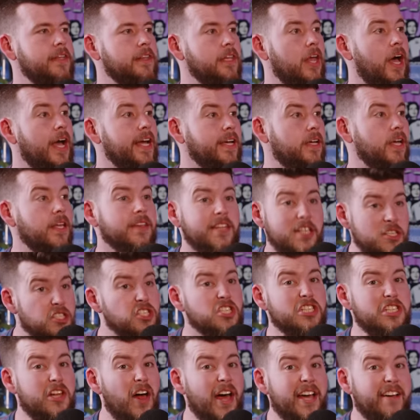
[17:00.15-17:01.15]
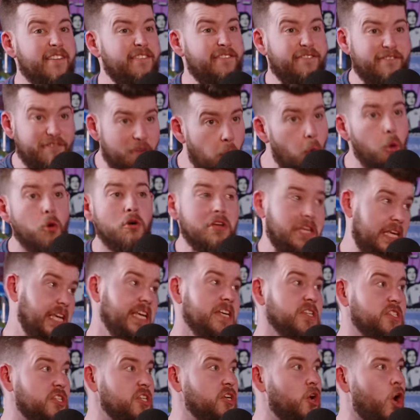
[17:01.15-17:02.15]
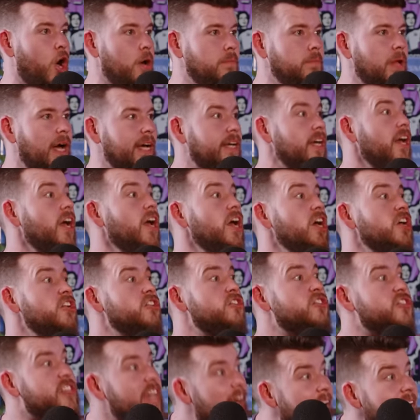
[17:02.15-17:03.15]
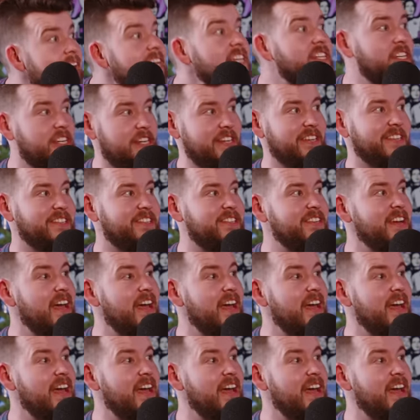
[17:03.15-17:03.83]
Like, this is like four years ago. I'm like, take it.